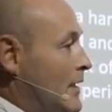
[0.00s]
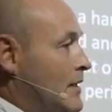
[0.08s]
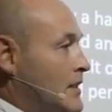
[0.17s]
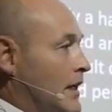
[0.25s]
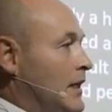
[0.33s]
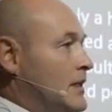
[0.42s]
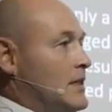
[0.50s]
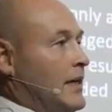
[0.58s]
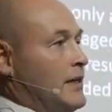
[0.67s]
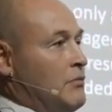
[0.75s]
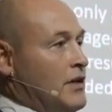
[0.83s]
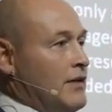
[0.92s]
So he had
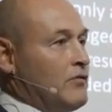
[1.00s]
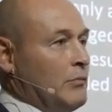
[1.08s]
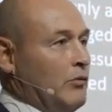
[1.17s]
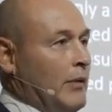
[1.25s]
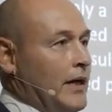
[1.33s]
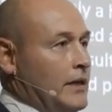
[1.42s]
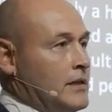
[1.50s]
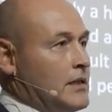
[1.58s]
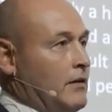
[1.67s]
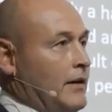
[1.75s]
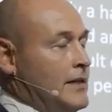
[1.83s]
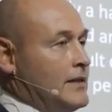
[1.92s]
stayed with it from a Romanian
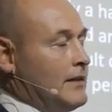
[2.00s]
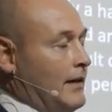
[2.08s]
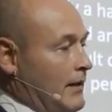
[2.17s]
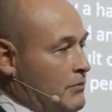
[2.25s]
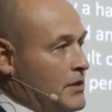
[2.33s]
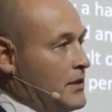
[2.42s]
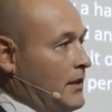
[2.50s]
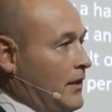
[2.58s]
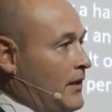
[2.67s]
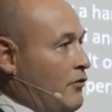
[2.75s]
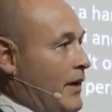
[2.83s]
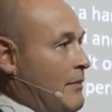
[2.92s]
side, and it was
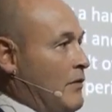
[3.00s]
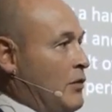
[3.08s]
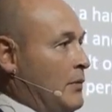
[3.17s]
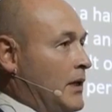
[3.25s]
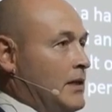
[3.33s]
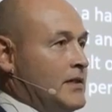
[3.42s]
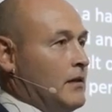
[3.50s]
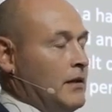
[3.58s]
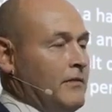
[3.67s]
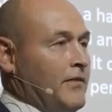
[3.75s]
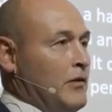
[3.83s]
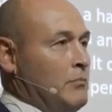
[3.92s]
a great moment. He
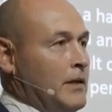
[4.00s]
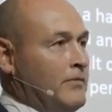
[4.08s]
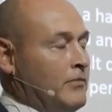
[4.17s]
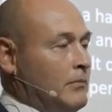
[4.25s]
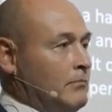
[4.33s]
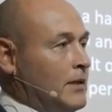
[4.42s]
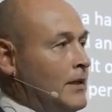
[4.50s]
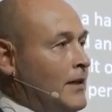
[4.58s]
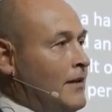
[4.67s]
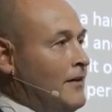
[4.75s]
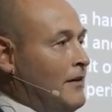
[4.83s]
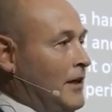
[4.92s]
certainly phoned me from
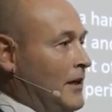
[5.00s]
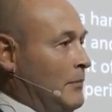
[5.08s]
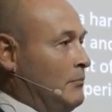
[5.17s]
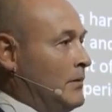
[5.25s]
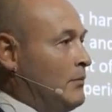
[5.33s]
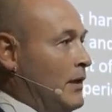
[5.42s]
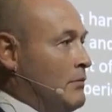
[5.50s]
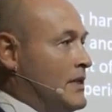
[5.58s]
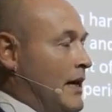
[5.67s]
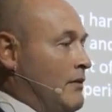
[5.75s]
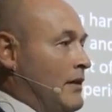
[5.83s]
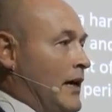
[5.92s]
when he was
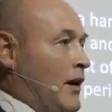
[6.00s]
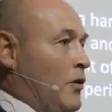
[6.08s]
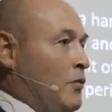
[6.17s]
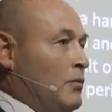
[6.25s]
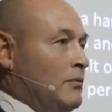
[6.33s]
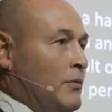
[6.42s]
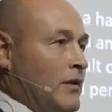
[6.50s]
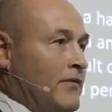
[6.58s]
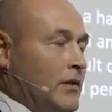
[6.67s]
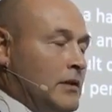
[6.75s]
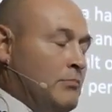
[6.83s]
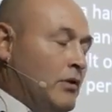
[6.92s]
down in that hole with the
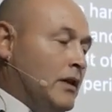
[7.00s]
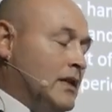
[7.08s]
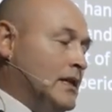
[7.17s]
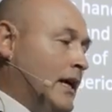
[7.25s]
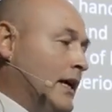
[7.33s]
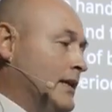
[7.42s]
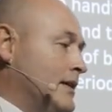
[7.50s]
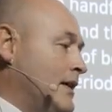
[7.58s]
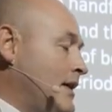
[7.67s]
first book in his hand.